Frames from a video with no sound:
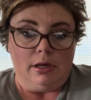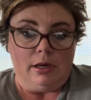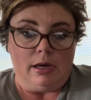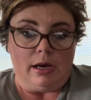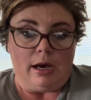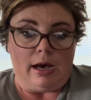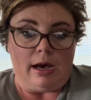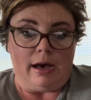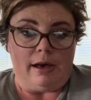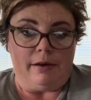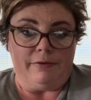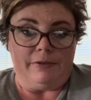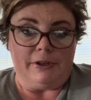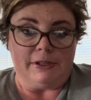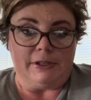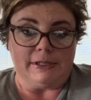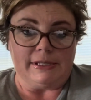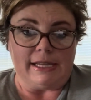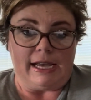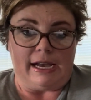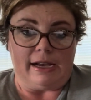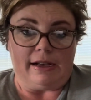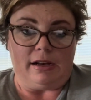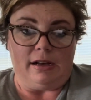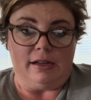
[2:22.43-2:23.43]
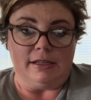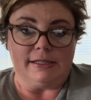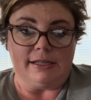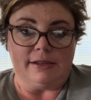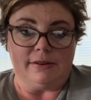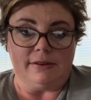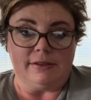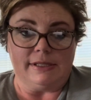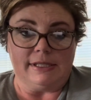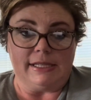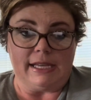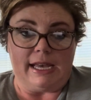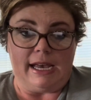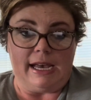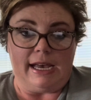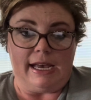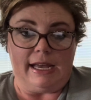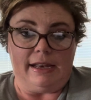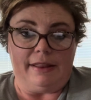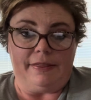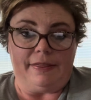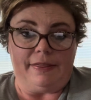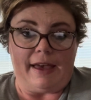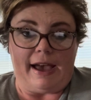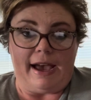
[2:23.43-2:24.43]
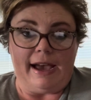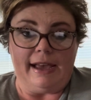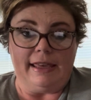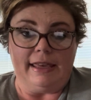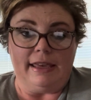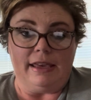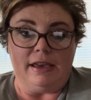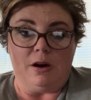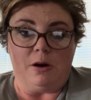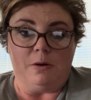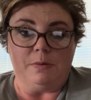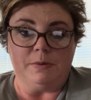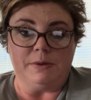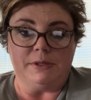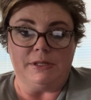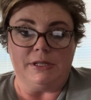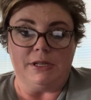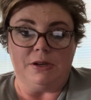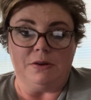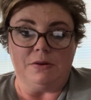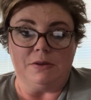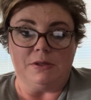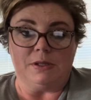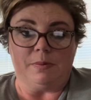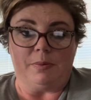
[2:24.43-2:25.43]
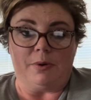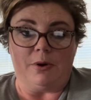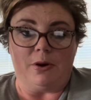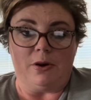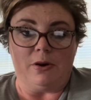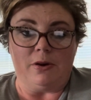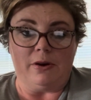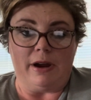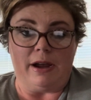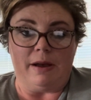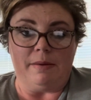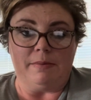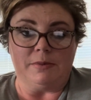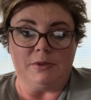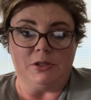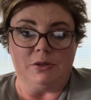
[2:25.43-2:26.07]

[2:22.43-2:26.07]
Vilsack also said that he hopes to use the program